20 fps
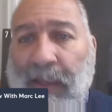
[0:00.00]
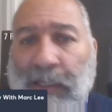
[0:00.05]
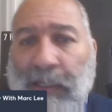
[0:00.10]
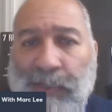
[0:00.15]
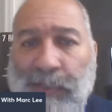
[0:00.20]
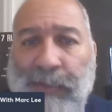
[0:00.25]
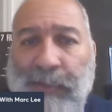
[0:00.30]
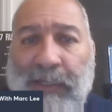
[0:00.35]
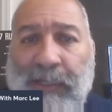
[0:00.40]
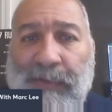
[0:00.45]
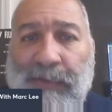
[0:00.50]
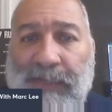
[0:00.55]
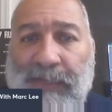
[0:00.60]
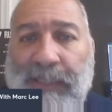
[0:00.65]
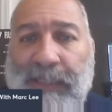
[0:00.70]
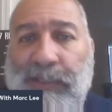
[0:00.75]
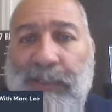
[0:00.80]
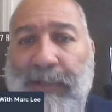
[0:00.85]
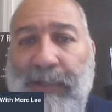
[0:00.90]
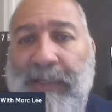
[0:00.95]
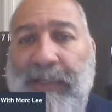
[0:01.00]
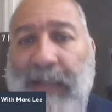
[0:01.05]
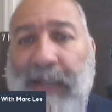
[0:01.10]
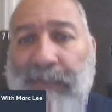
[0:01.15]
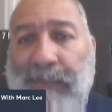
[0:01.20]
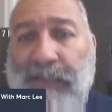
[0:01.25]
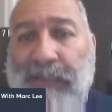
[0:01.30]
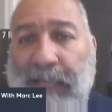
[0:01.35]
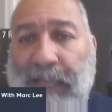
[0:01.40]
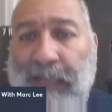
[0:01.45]
A string of 6 straight
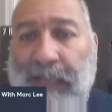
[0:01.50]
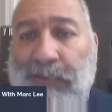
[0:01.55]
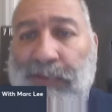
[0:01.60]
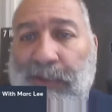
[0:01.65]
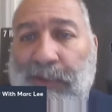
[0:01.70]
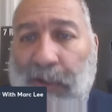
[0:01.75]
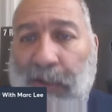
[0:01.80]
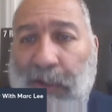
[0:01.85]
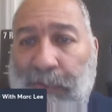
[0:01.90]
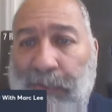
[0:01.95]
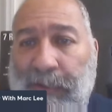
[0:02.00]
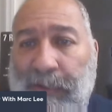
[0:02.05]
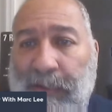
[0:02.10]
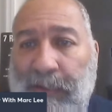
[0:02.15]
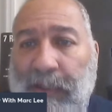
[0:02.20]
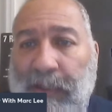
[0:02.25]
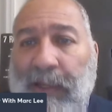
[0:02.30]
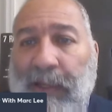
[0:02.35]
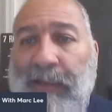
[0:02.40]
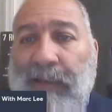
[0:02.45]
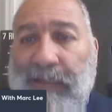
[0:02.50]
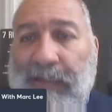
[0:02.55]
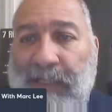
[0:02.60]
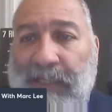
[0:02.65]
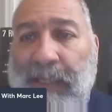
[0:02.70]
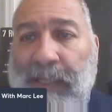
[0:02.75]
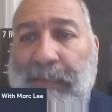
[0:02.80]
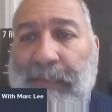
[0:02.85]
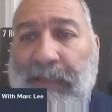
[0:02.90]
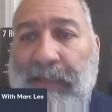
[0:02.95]
conference titles was over. The
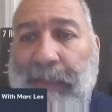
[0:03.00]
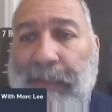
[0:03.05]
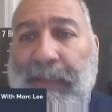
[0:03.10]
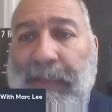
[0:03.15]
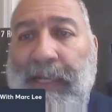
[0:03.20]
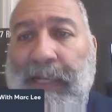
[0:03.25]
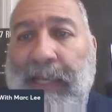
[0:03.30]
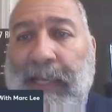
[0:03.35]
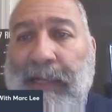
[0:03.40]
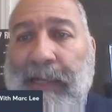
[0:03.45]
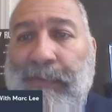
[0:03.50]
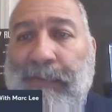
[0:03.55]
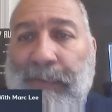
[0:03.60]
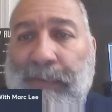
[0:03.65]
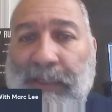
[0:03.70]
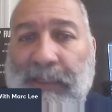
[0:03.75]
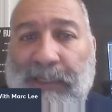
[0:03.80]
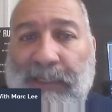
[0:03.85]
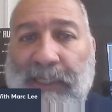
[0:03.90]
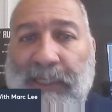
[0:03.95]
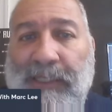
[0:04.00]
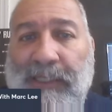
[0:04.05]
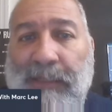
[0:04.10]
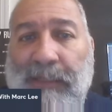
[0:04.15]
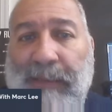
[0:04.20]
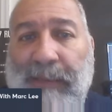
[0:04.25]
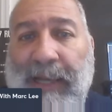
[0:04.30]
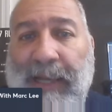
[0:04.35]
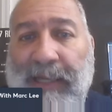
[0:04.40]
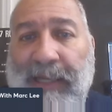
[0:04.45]
team eliminated from
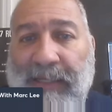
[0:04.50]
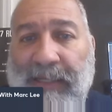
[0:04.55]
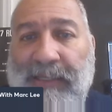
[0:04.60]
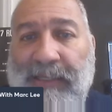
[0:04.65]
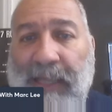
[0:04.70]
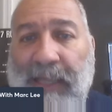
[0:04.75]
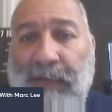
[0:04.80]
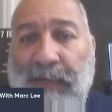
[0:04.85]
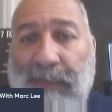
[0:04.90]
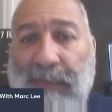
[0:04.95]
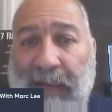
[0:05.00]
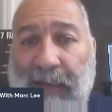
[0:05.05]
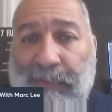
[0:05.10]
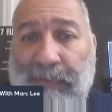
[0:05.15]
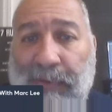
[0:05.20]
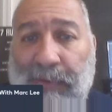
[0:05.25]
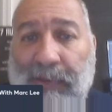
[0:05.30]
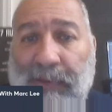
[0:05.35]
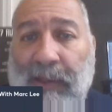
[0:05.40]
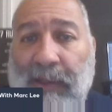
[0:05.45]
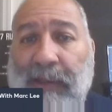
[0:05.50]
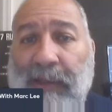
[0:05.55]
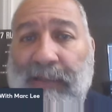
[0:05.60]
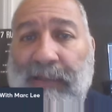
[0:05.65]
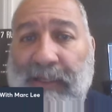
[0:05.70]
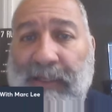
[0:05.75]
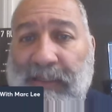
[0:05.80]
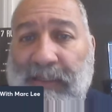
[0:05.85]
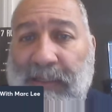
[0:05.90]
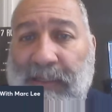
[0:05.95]
contention by an in-state rival
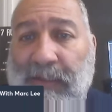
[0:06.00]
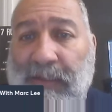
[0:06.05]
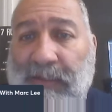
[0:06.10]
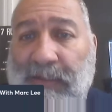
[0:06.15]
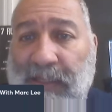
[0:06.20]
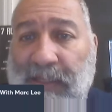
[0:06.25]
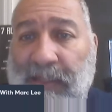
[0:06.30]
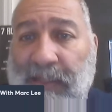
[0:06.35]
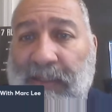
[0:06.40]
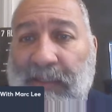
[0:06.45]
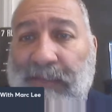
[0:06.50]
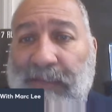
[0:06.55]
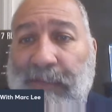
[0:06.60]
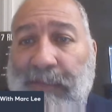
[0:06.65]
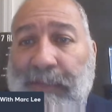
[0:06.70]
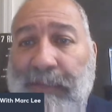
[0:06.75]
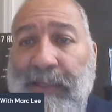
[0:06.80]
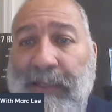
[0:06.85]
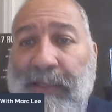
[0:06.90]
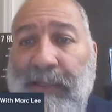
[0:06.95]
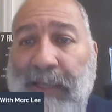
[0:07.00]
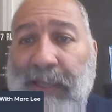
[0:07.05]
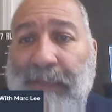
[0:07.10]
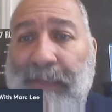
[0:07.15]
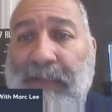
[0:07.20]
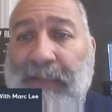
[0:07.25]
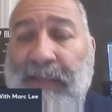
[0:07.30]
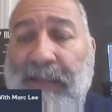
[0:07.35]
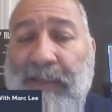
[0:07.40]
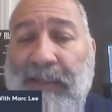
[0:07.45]
that still seasoned from being
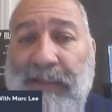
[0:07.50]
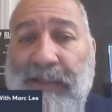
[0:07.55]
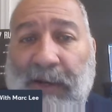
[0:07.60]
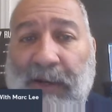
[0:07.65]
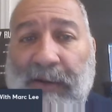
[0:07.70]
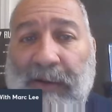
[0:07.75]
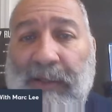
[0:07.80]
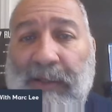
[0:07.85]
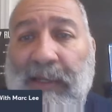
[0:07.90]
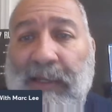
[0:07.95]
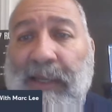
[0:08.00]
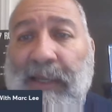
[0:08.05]
kept in the dark